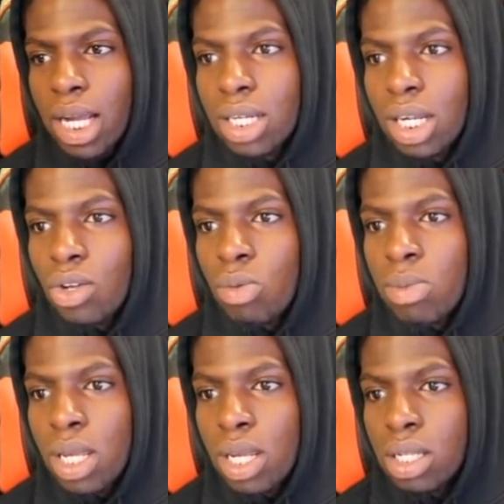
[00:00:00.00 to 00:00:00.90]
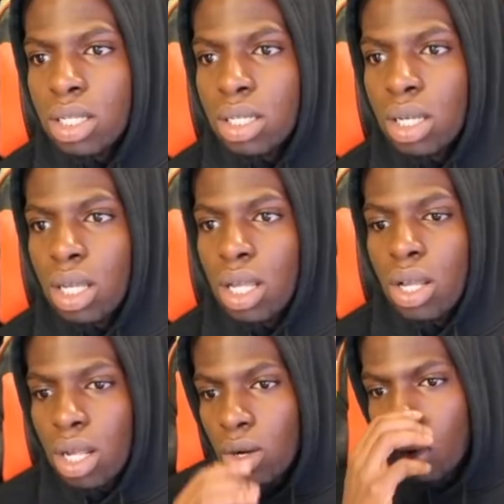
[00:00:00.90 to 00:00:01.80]
is actually Uber Eats.
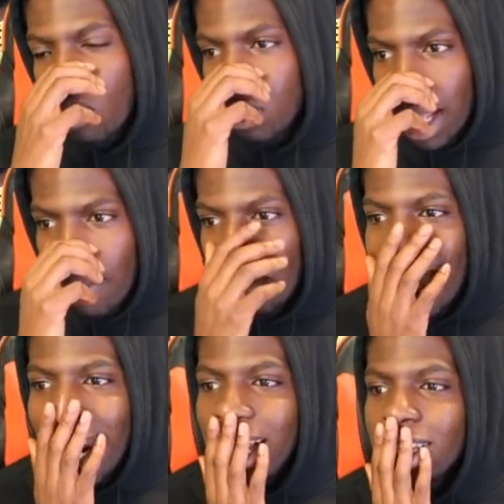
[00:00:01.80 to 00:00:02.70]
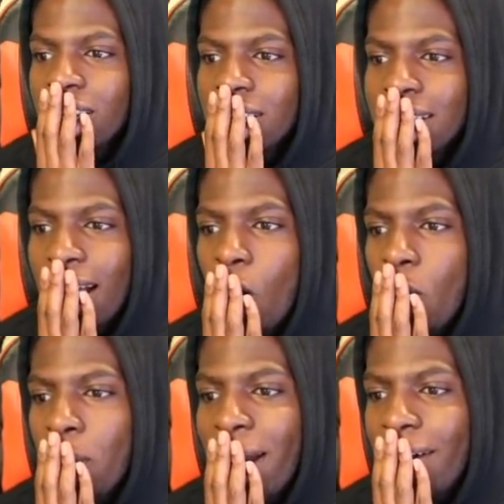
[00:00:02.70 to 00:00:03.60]
Oh, Dembele's a
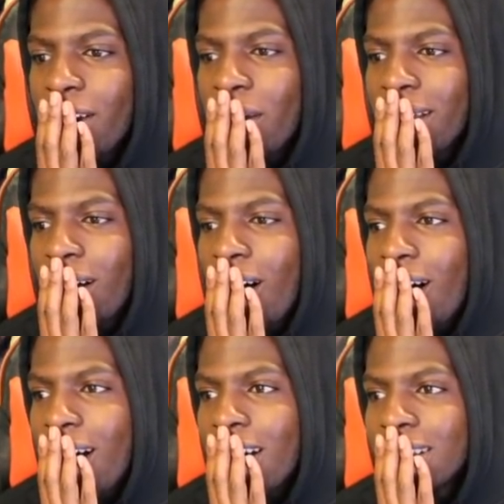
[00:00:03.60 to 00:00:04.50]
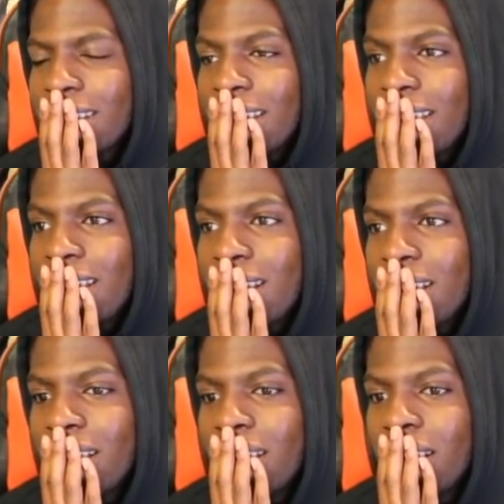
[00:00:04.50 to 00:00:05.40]
shout. Mauro Icardi.
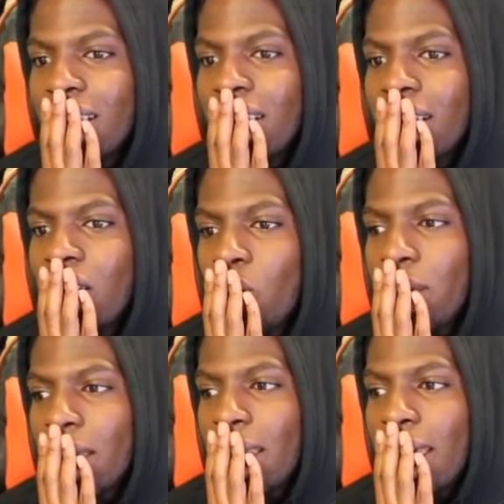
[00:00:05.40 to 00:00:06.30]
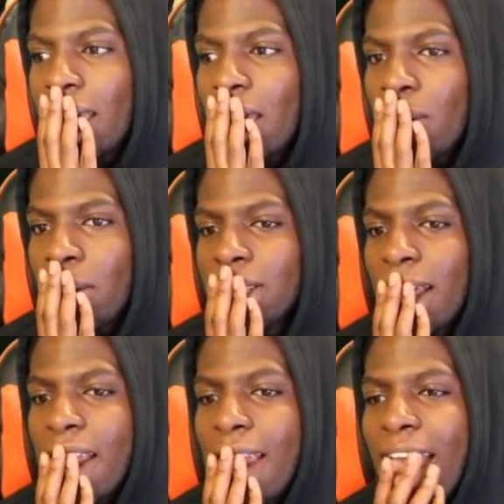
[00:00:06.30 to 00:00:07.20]
We can link him up to